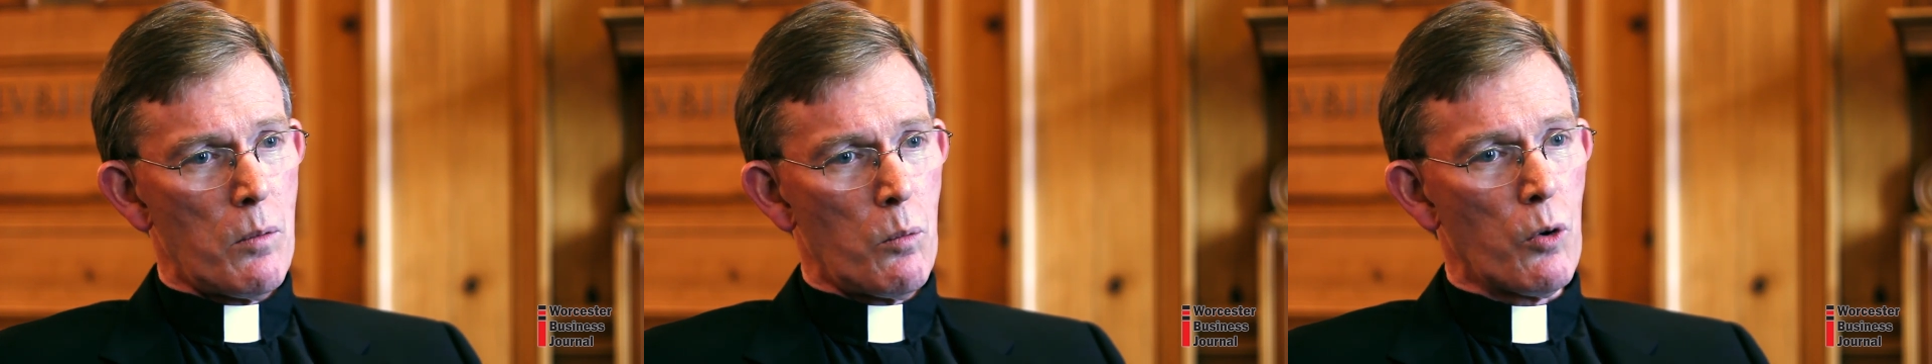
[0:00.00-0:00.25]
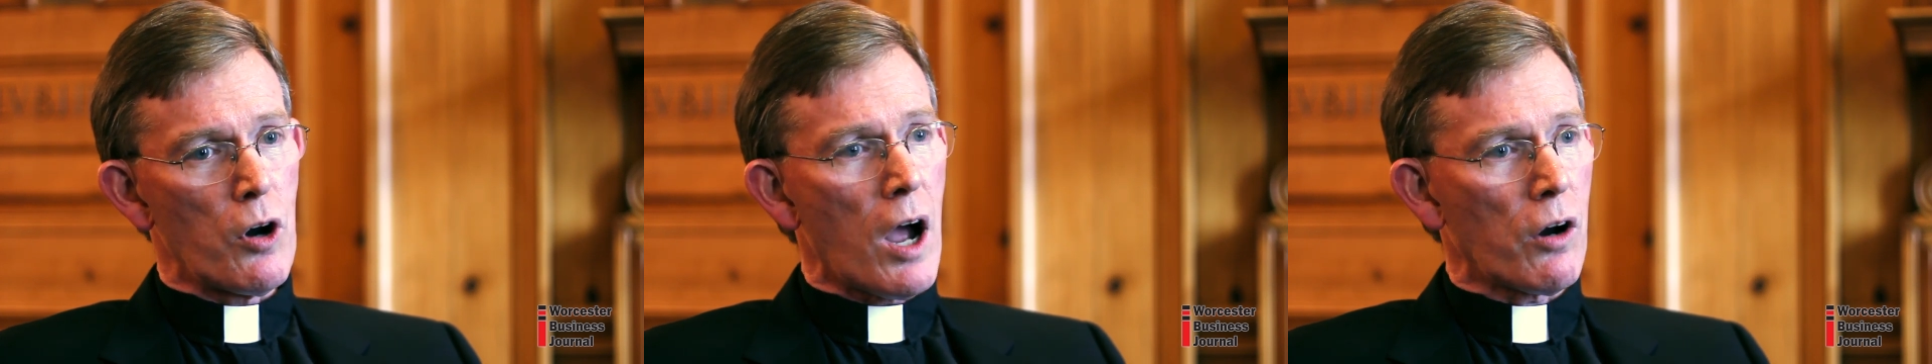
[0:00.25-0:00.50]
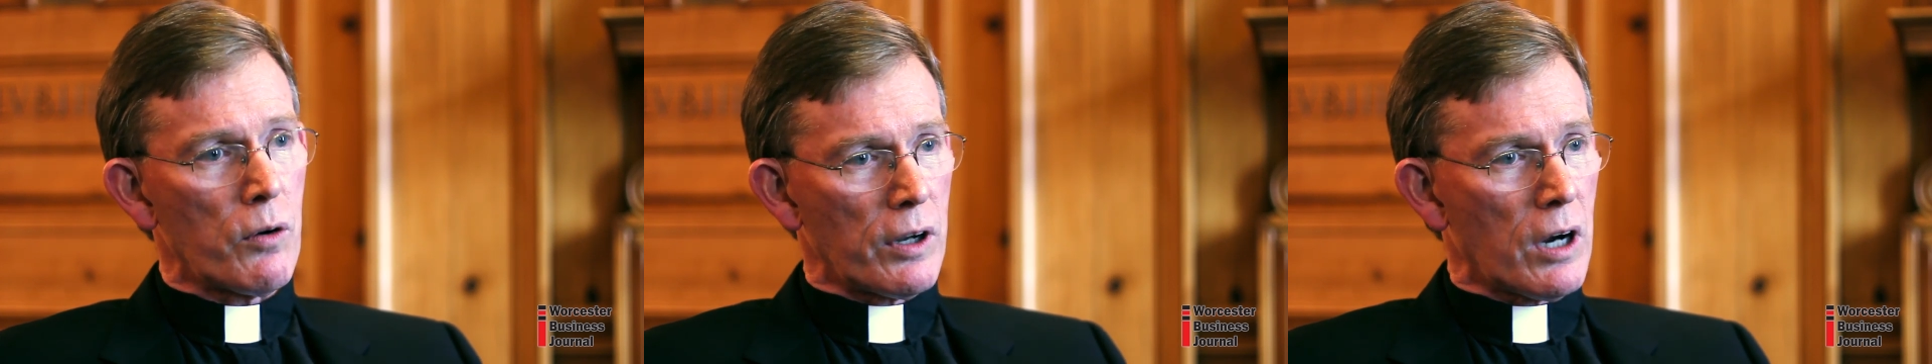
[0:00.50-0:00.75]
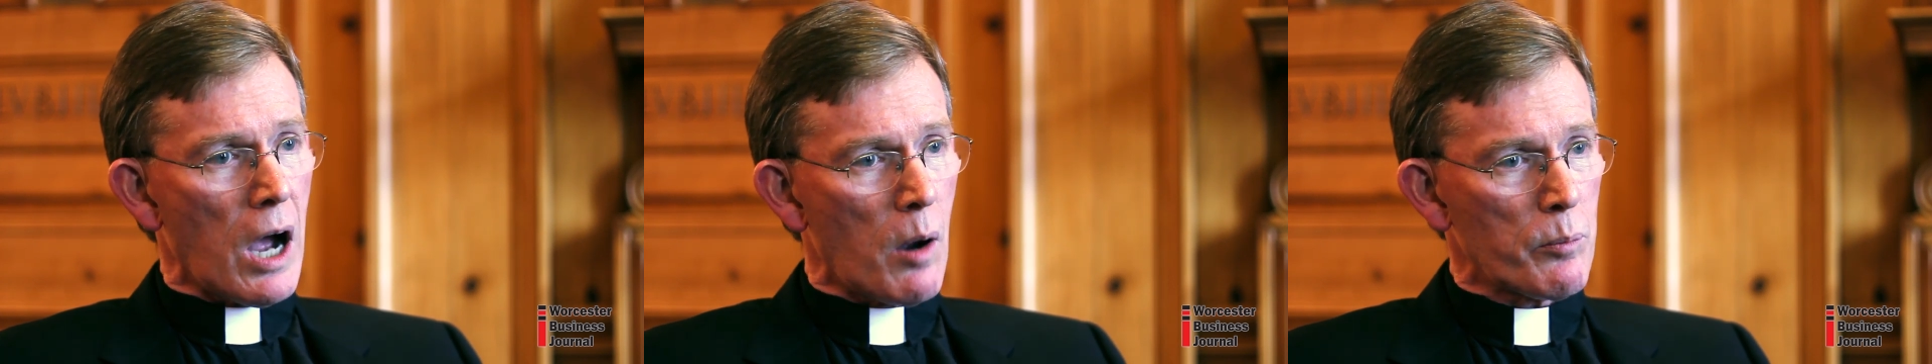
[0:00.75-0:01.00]
We're not going to
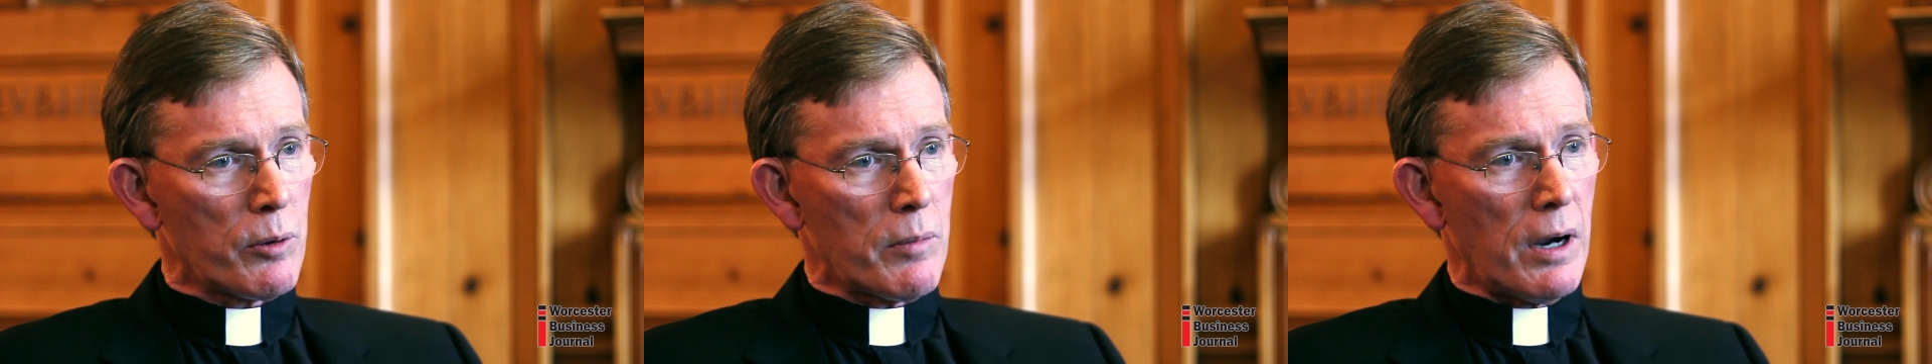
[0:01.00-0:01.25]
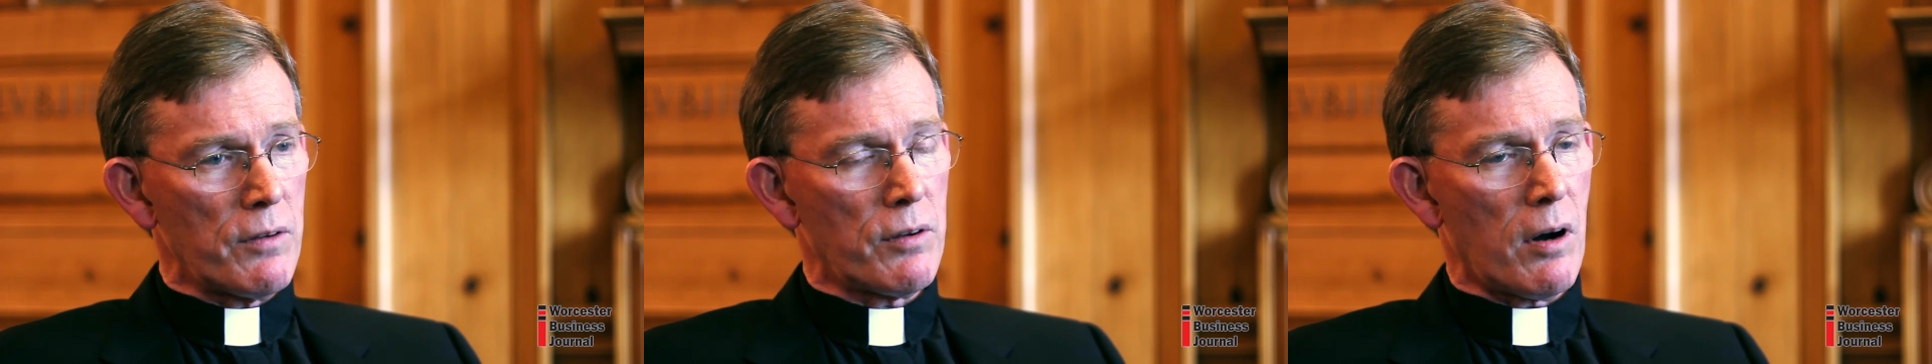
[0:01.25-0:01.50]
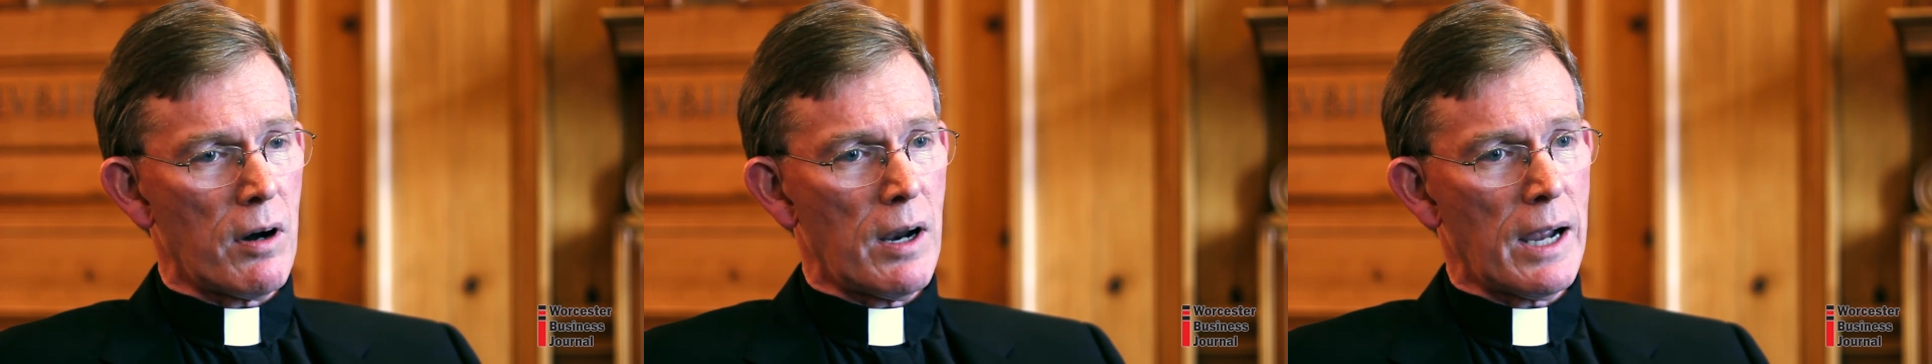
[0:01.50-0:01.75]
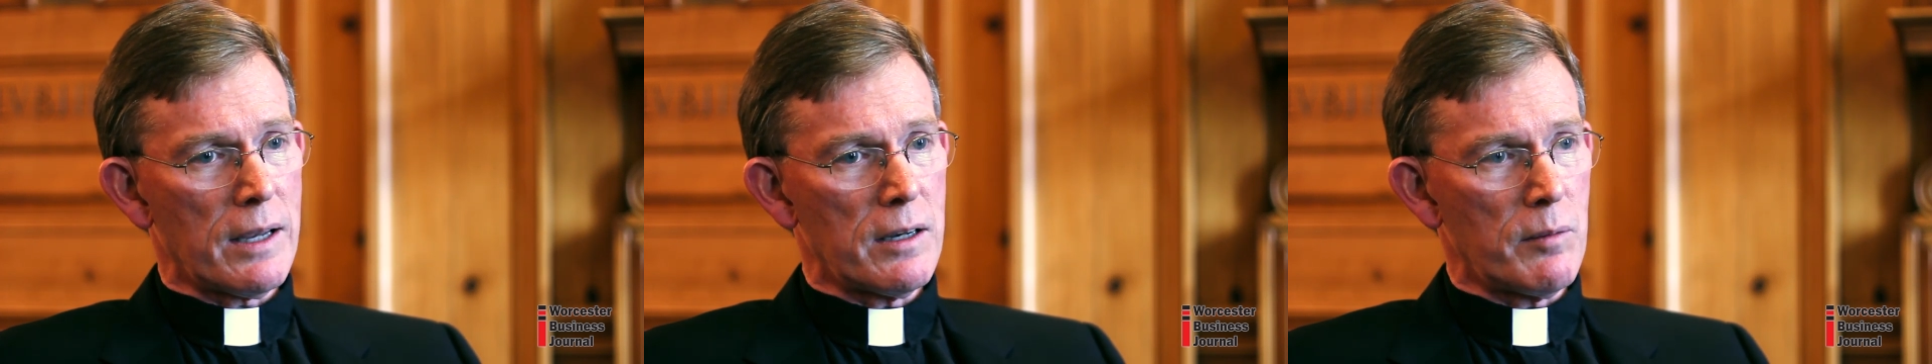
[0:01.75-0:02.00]
compromise our
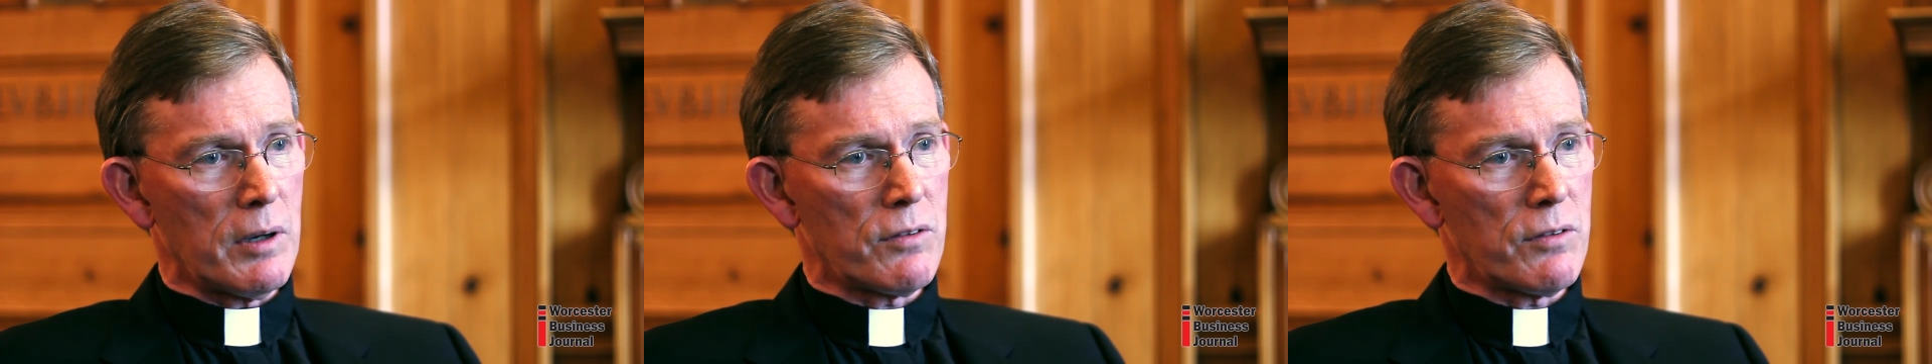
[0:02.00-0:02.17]
academic